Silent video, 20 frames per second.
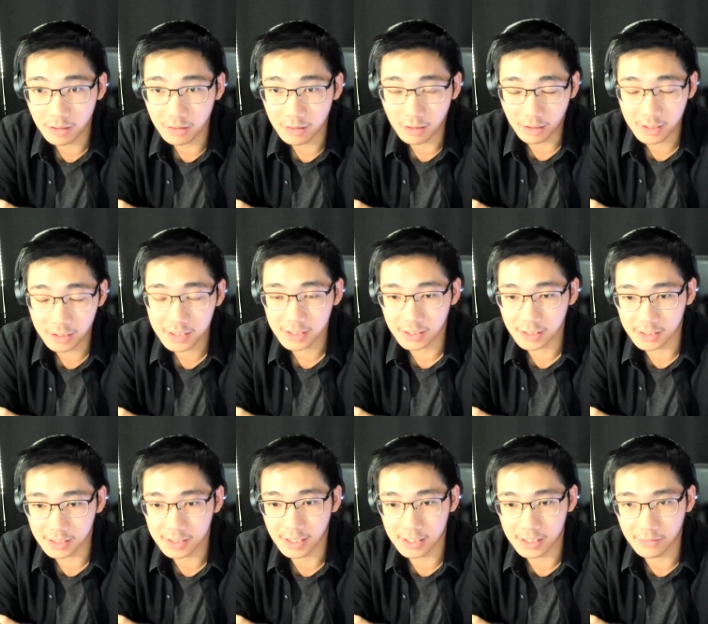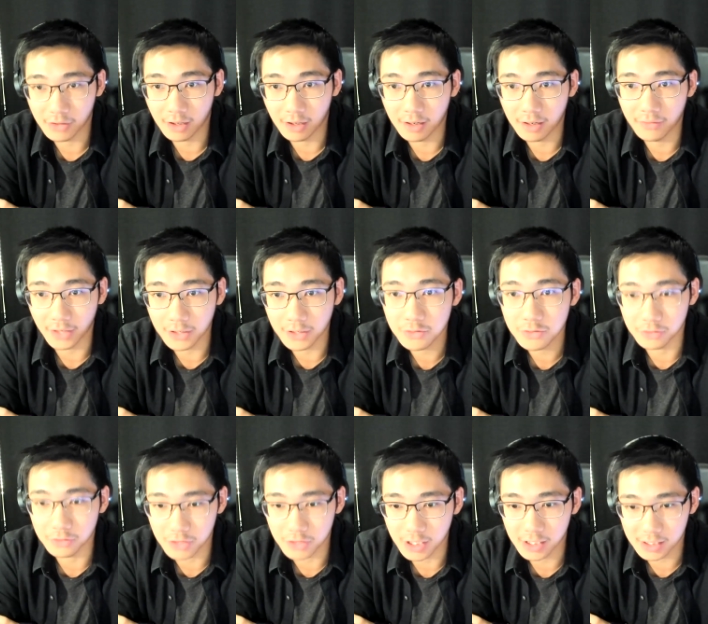honestly the size of a lot of angel
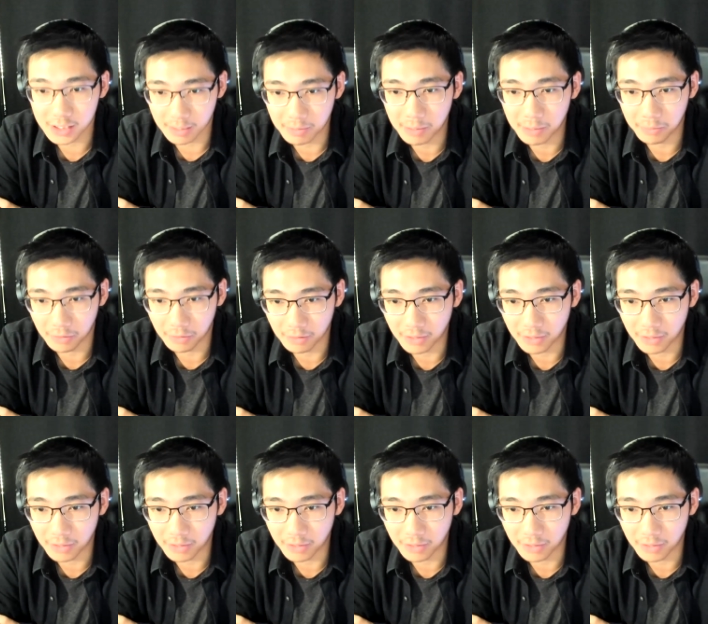checks that people are